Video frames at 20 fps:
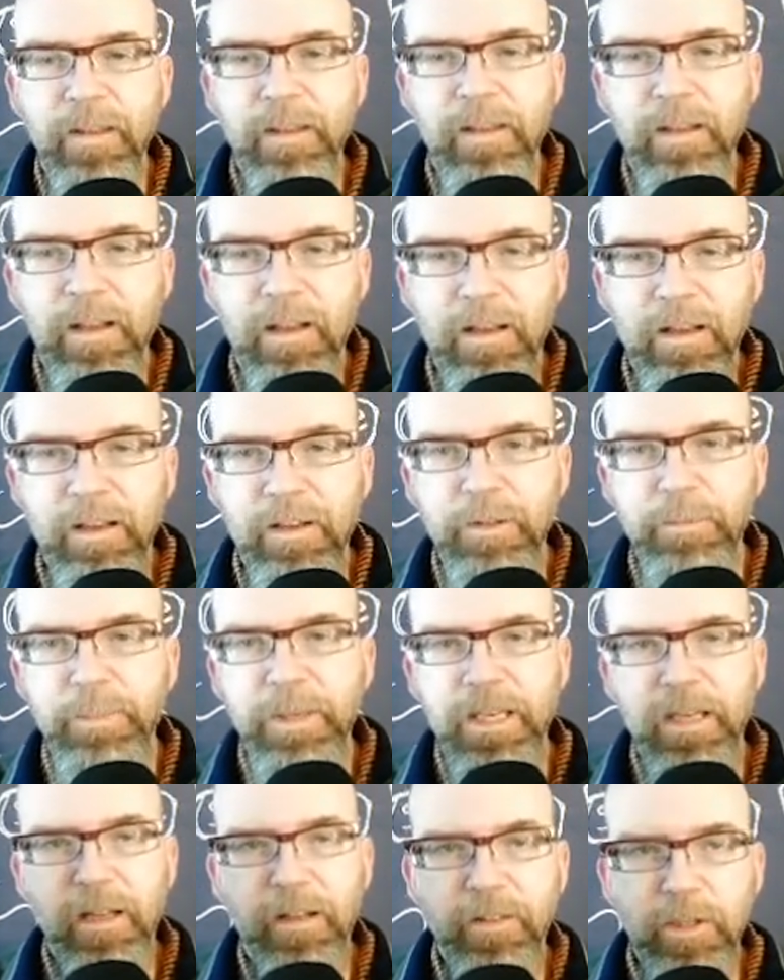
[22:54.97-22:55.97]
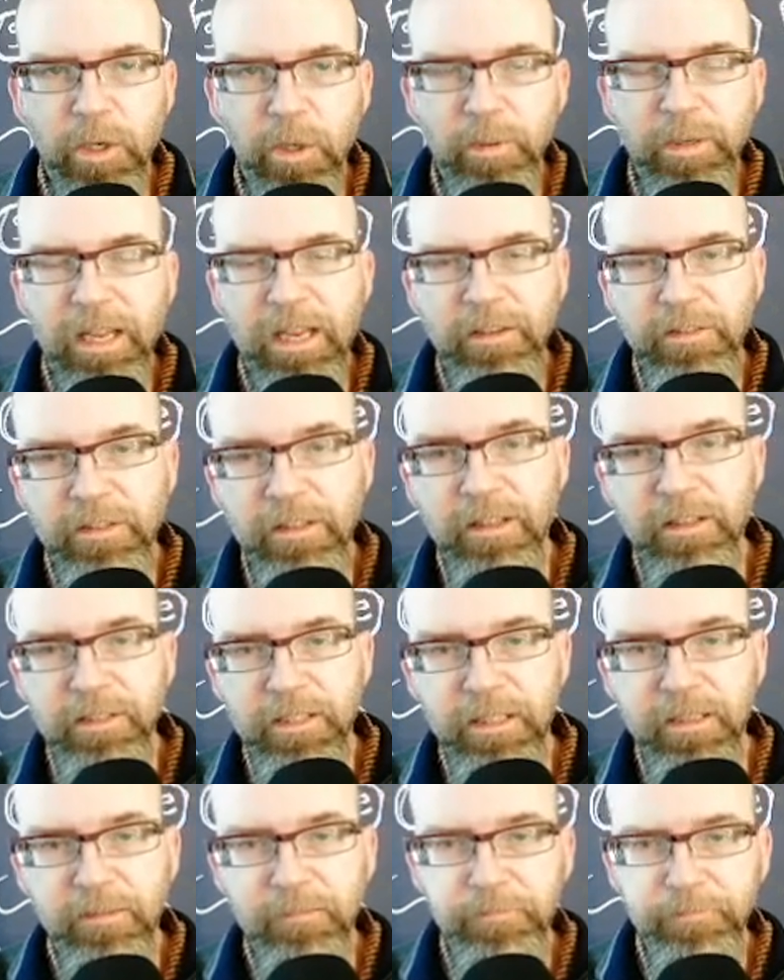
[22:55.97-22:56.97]
uh, depending on the location it's
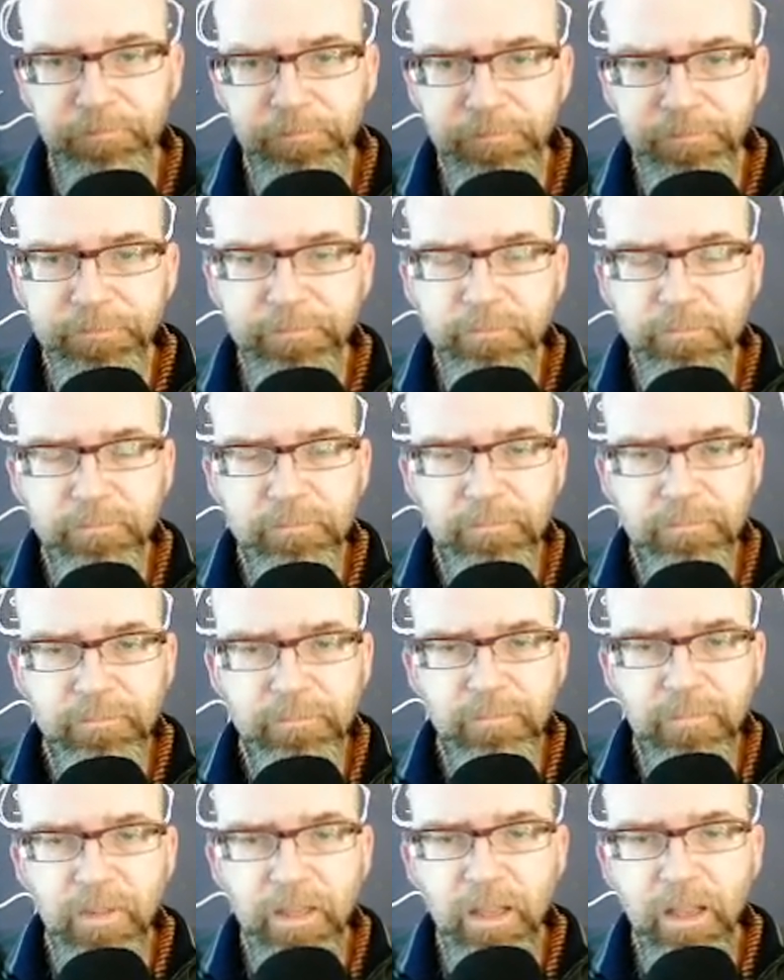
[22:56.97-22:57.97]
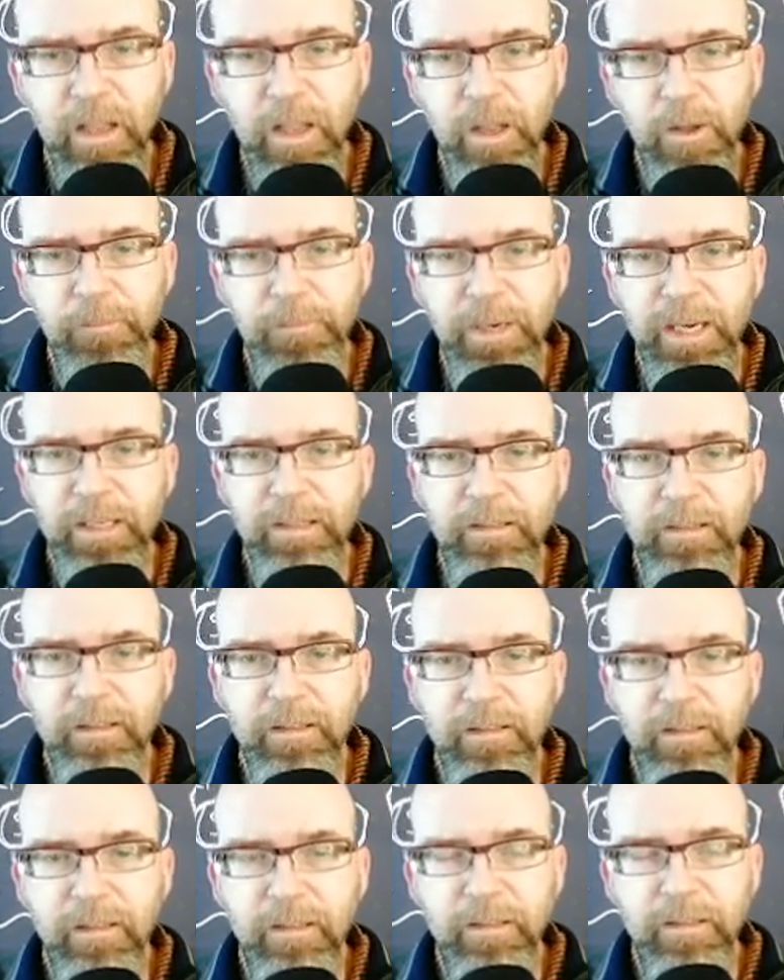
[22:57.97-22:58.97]
in. But
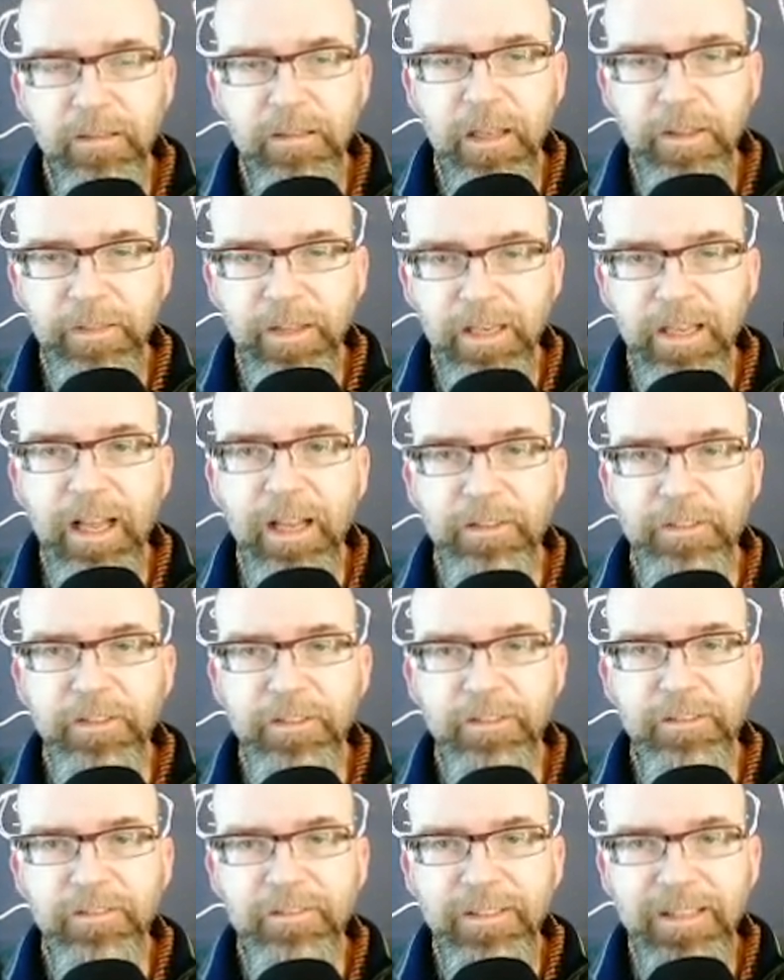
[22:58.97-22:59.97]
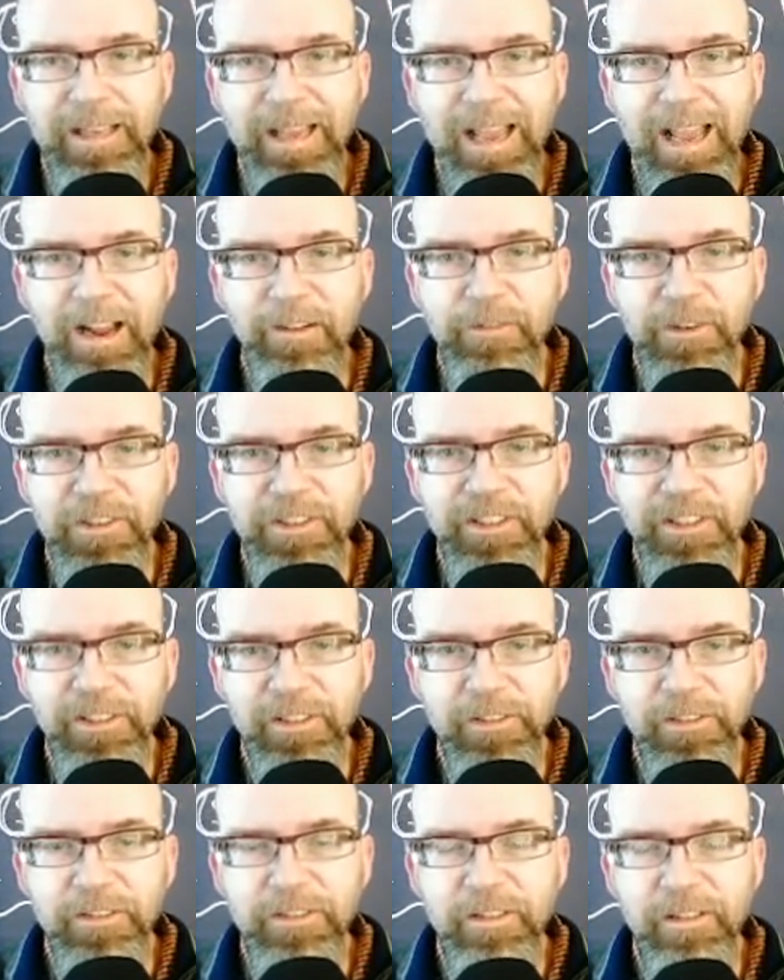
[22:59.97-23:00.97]
nonetheless, the average
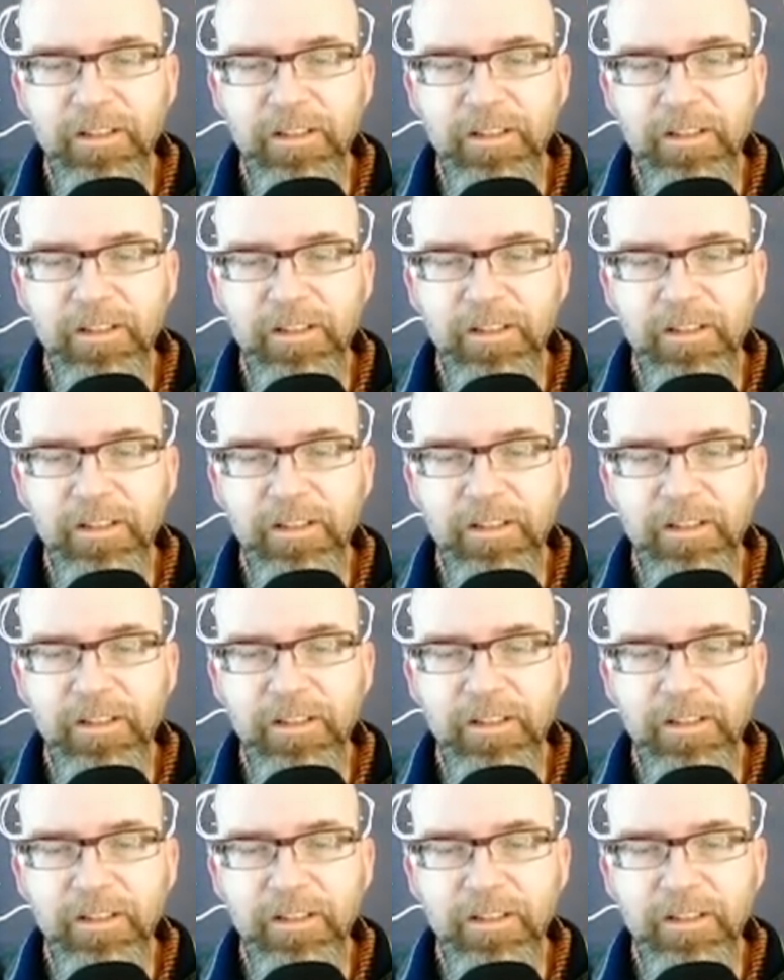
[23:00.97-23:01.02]
is